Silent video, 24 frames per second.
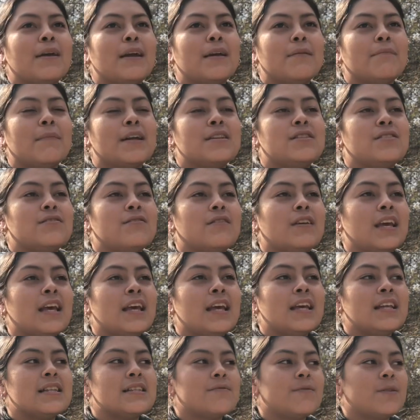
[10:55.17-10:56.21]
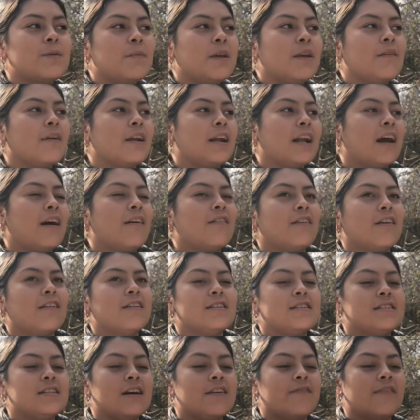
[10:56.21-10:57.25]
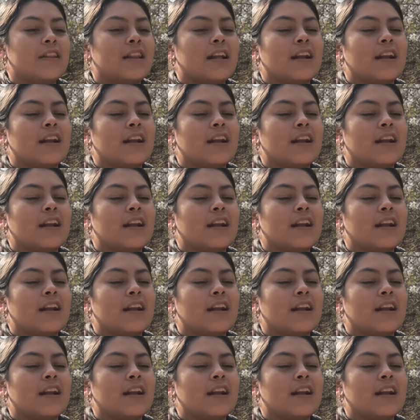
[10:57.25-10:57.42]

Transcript: my 2 kids with me right now and all this stuff.